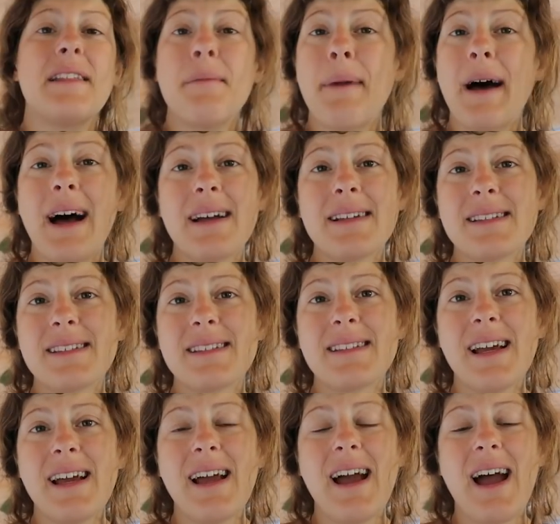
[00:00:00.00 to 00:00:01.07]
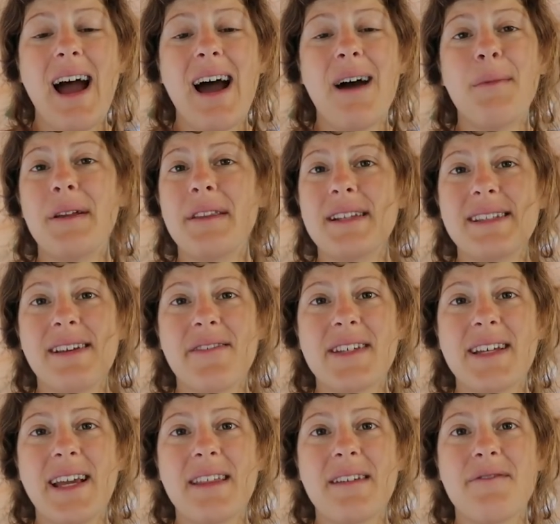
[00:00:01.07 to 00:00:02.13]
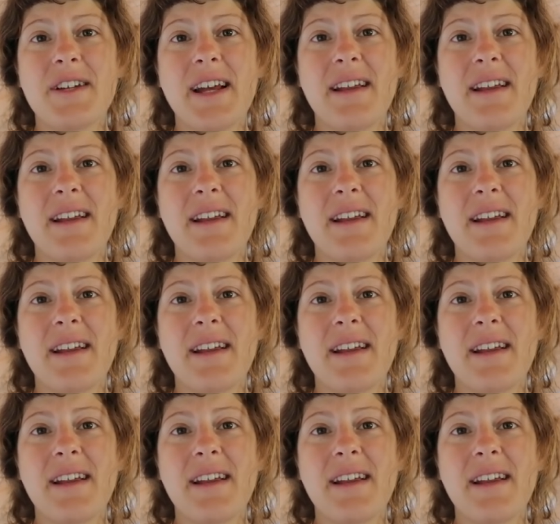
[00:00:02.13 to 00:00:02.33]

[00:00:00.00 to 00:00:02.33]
in the bus. Um, on the 17th of